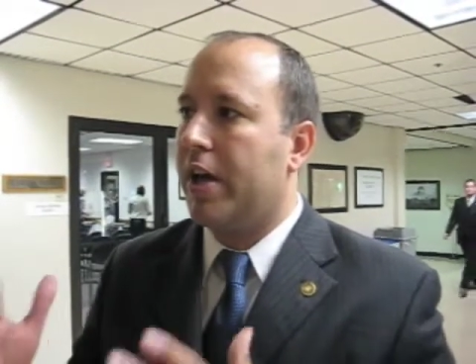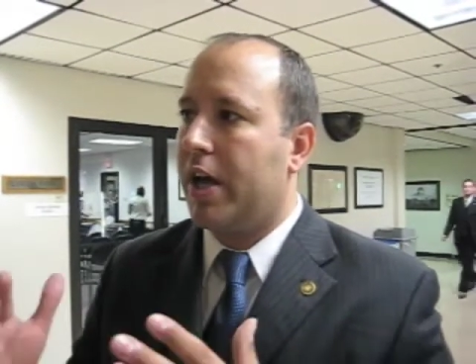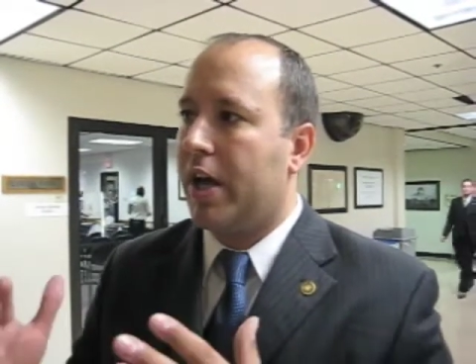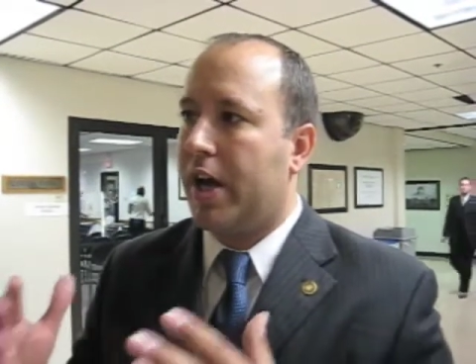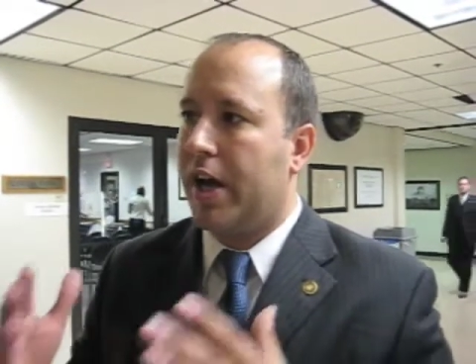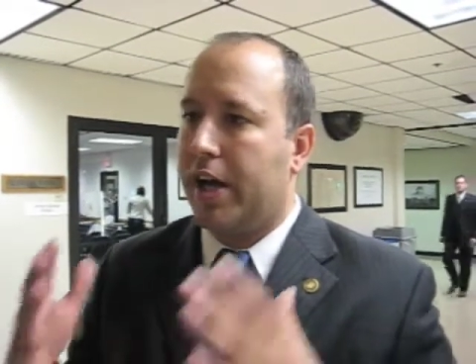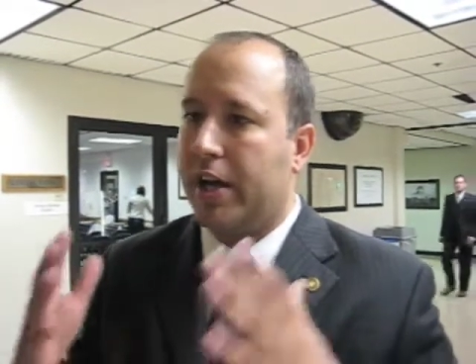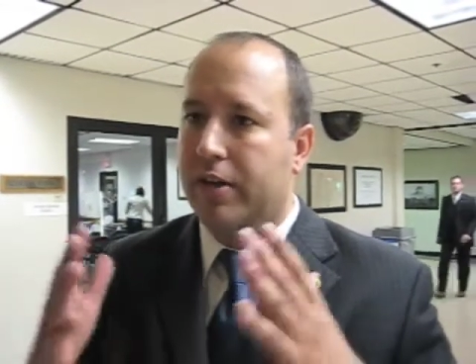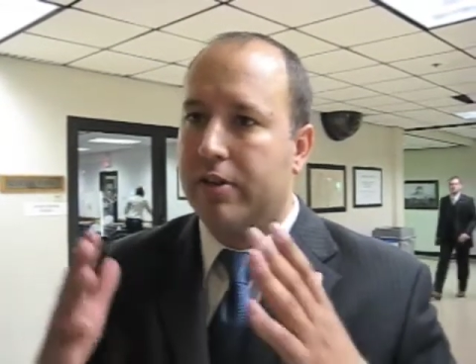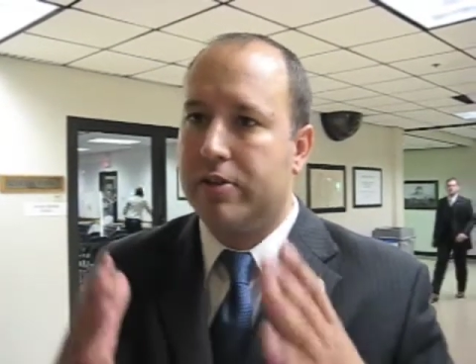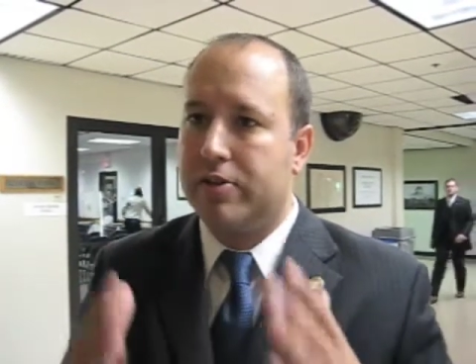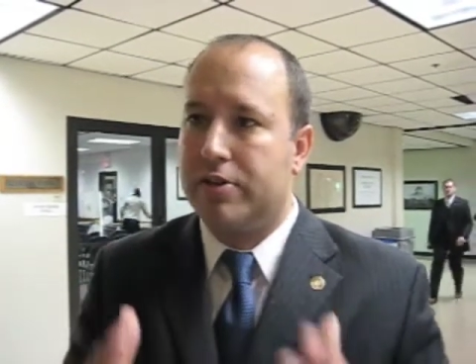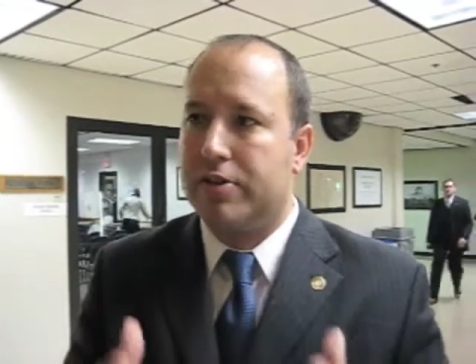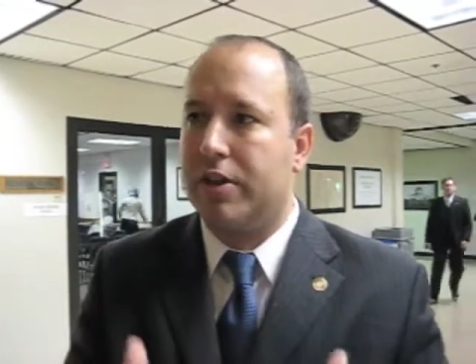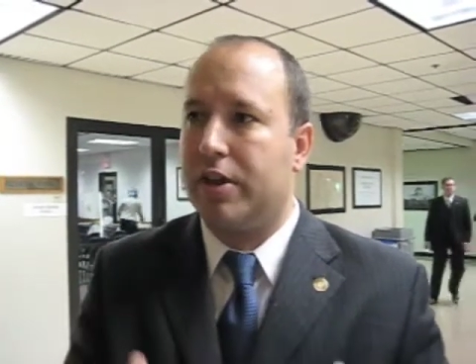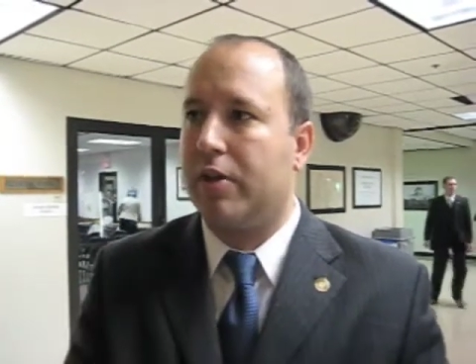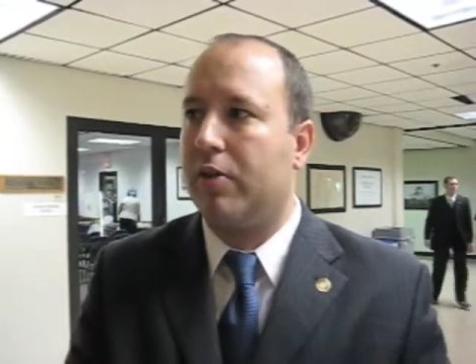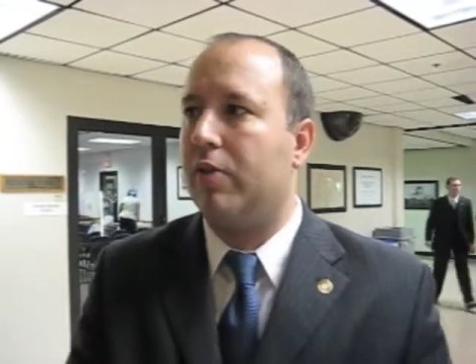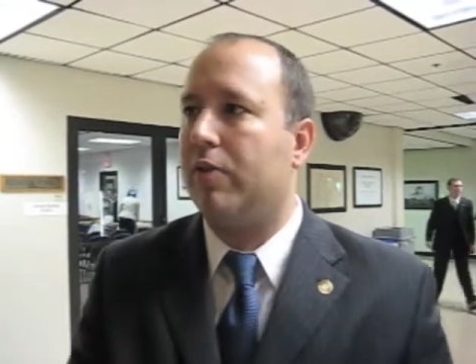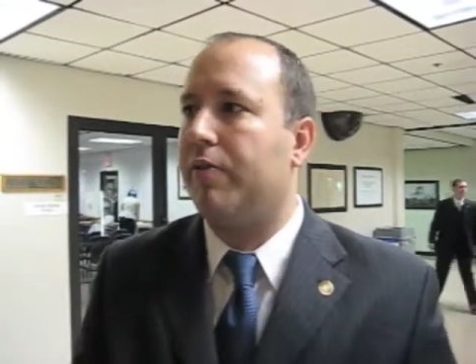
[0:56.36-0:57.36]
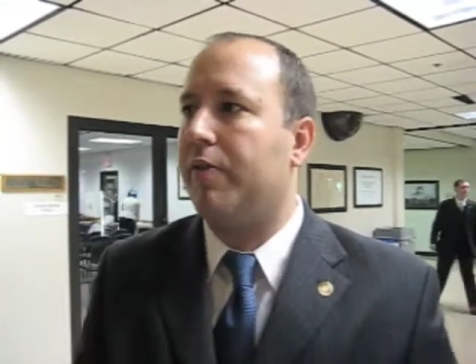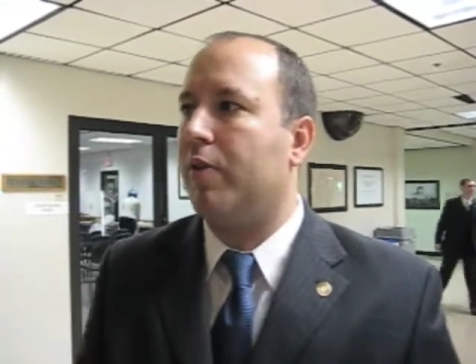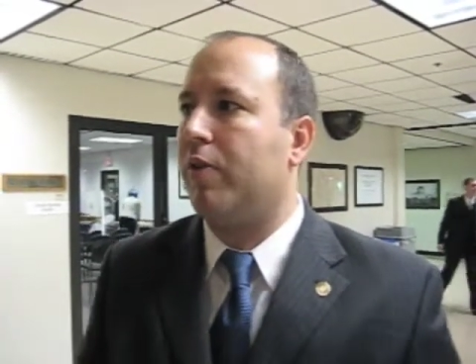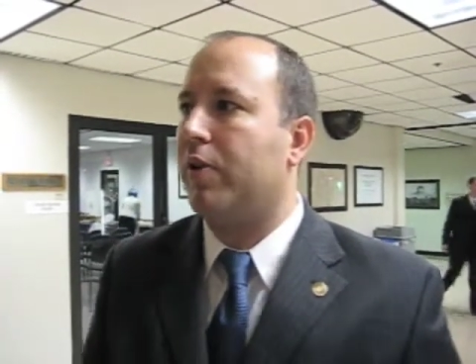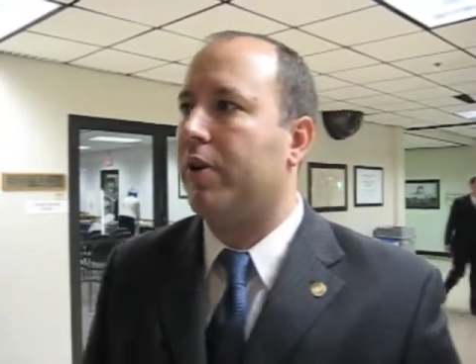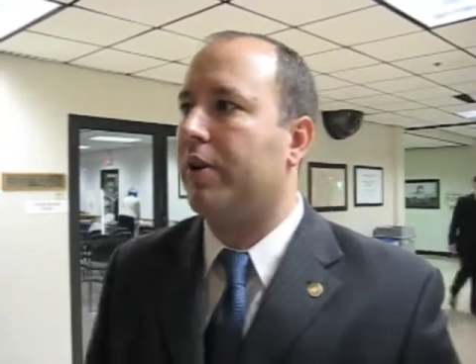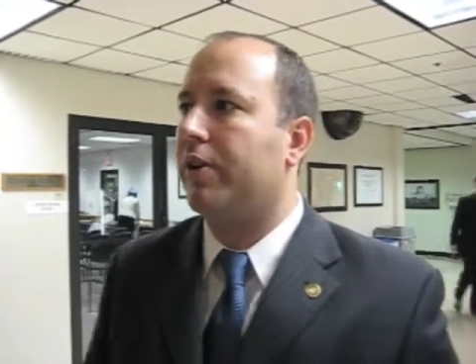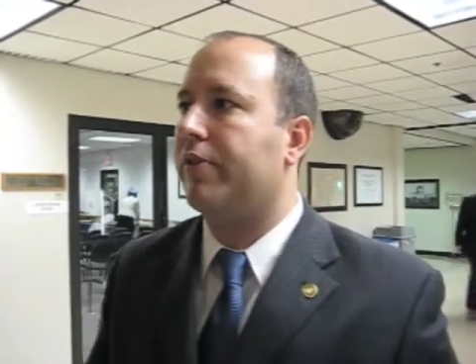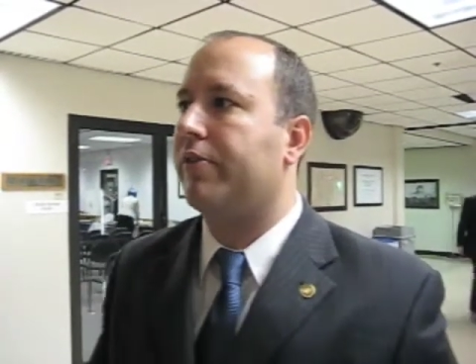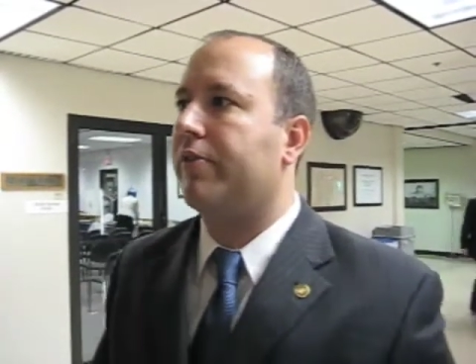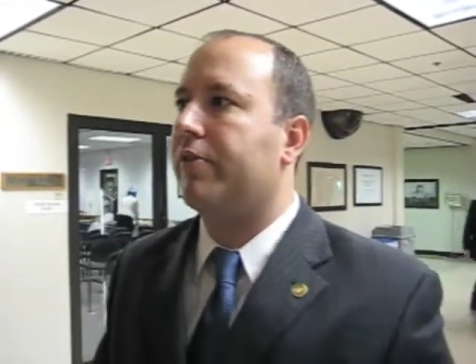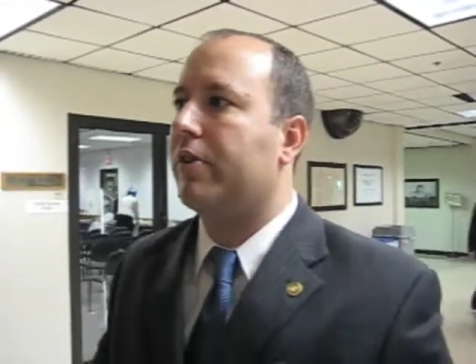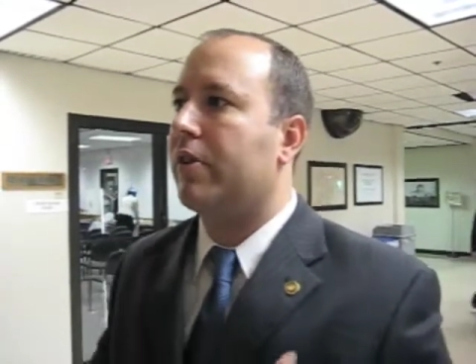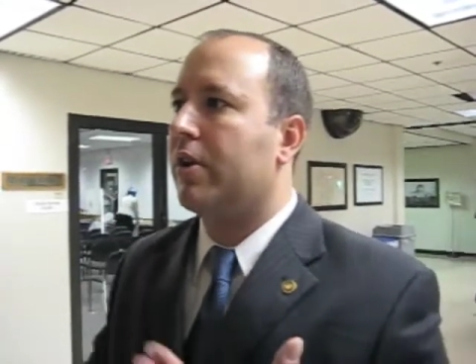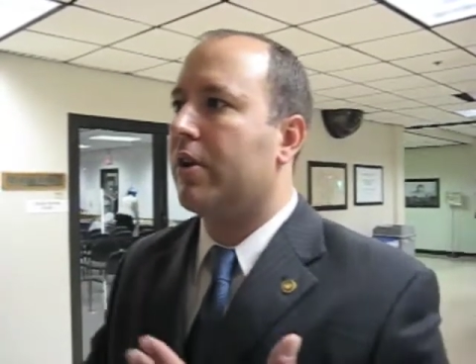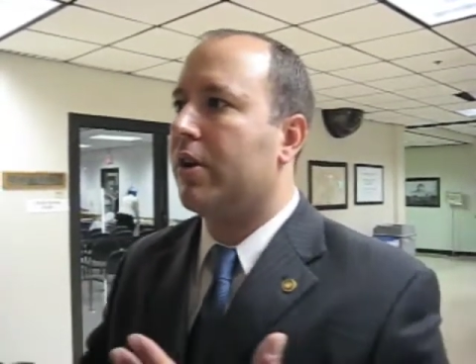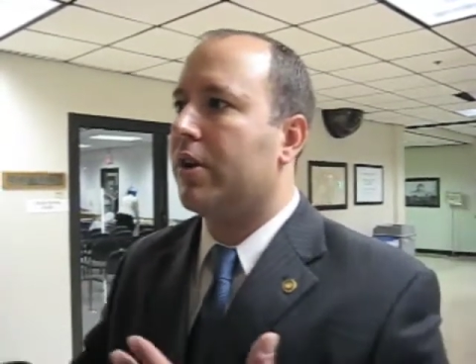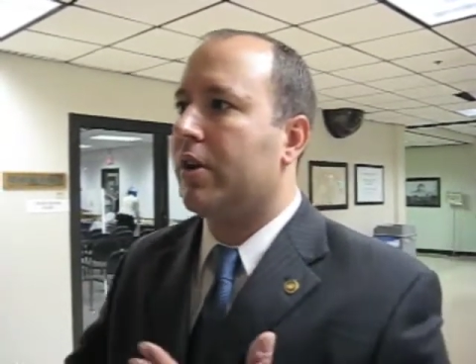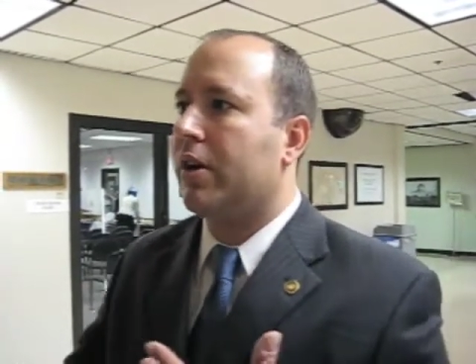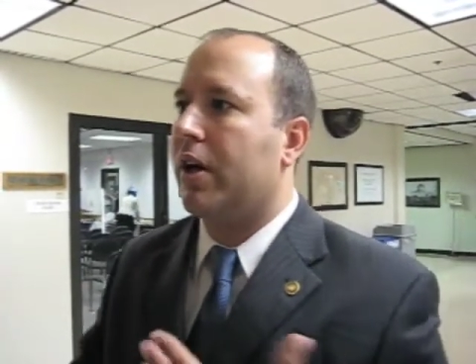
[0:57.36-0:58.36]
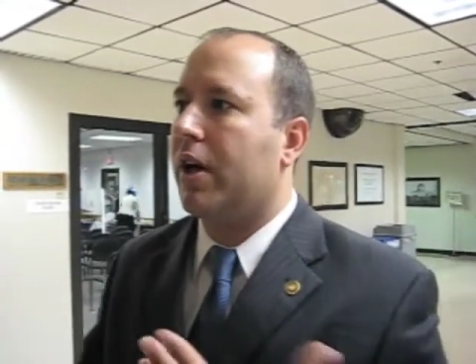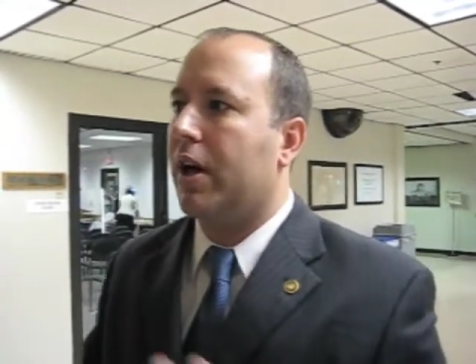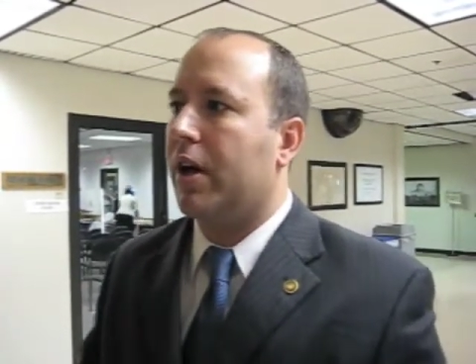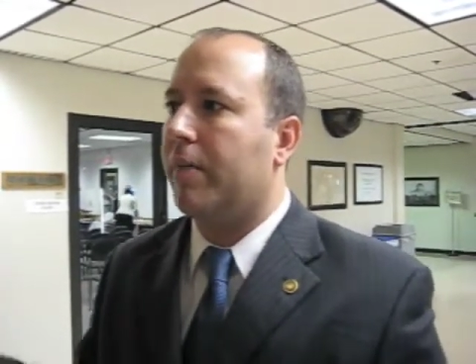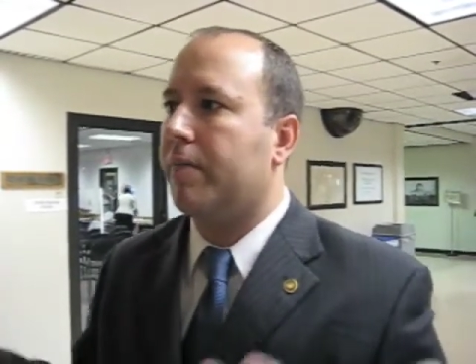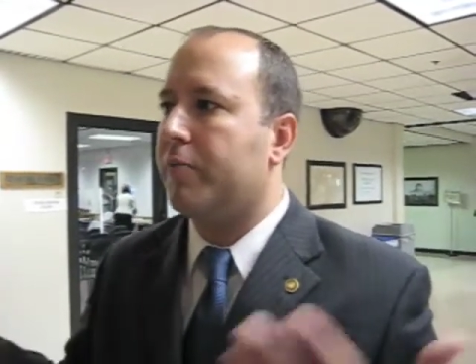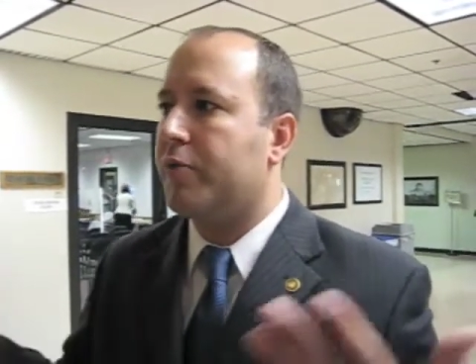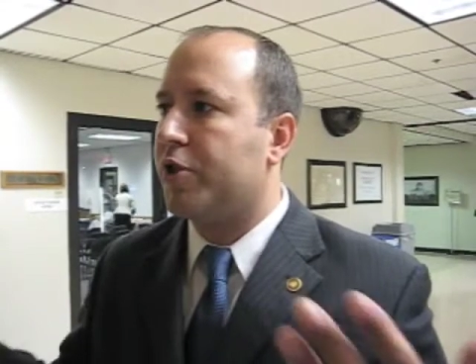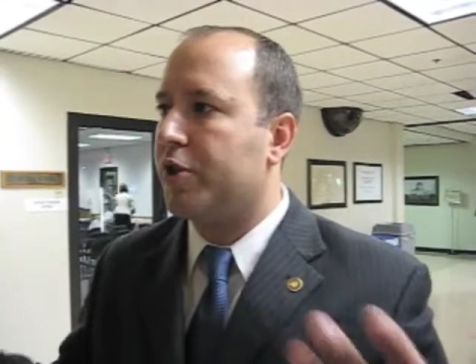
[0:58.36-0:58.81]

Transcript: a single focus. Uh, mm-hmm.